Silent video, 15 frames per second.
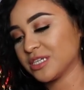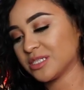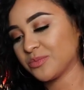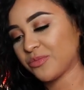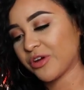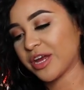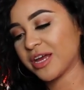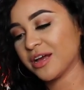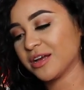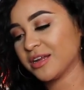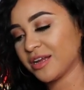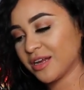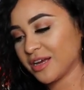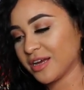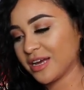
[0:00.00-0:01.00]
is bright
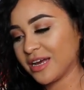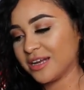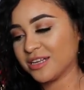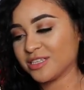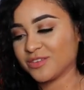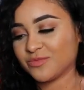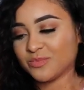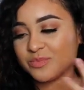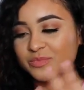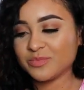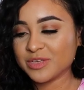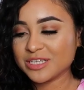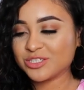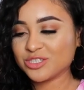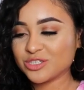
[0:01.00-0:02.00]
on it and it's
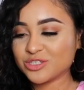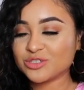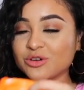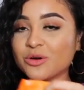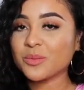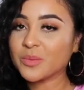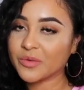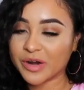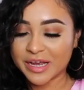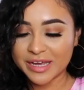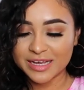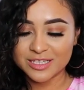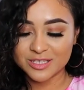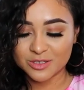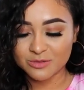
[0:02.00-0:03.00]
it's just so bright
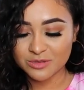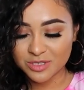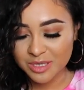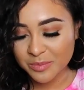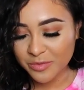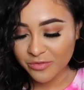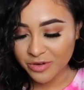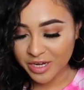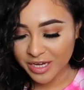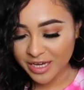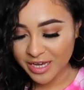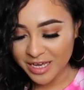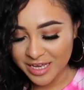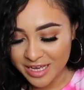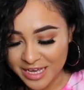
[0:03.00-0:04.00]
and so
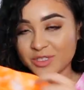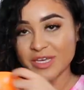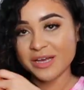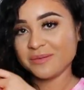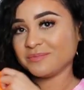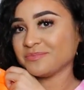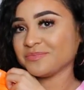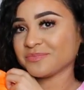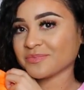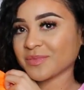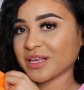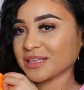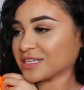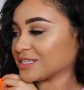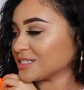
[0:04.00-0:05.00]
summery so yeah
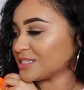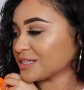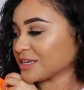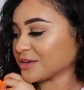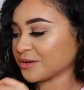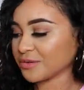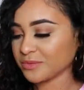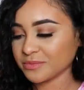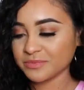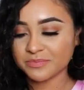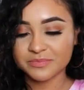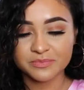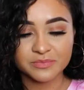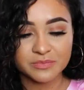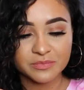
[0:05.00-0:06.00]
this is cute
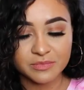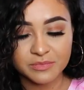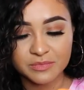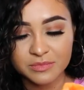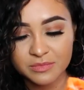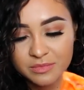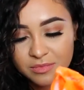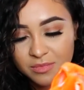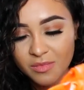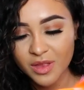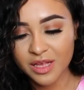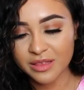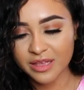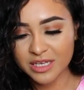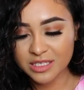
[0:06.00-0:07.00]

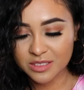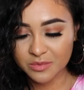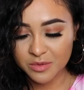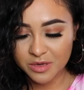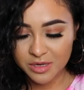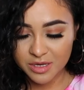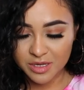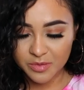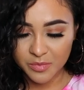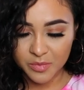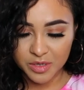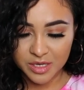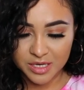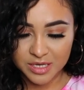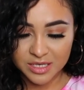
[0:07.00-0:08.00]
this one
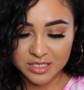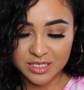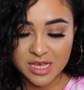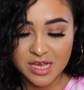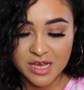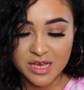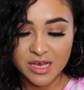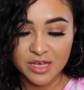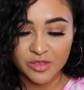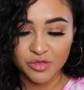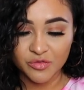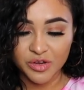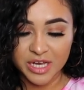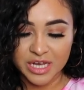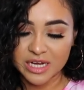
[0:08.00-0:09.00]
was
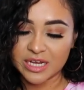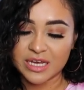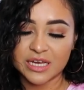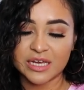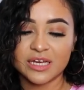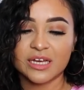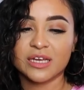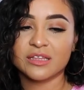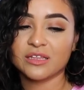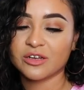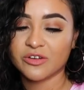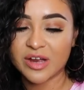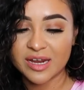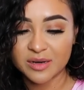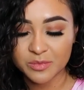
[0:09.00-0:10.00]
388 in the
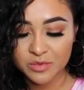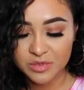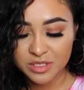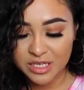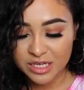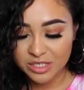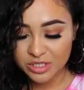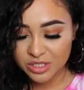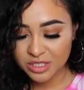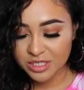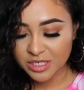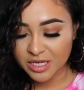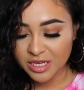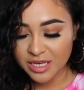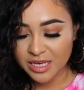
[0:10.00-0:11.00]
Granimals
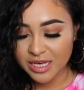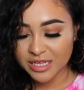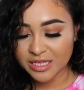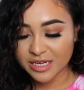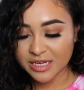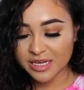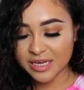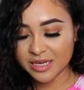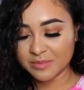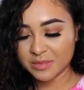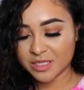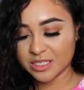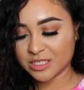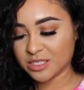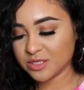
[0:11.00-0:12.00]
section and then I got him
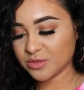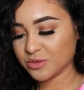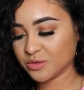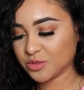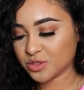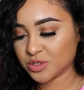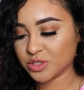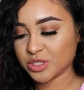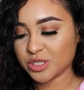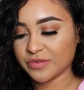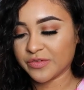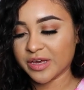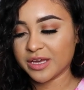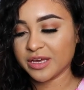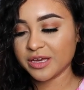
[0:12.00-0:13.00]
this little shirt
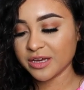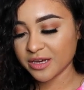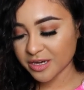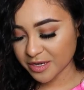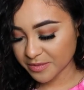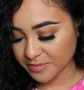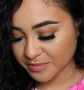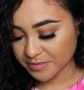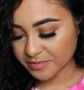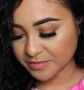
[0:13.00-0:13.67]
right here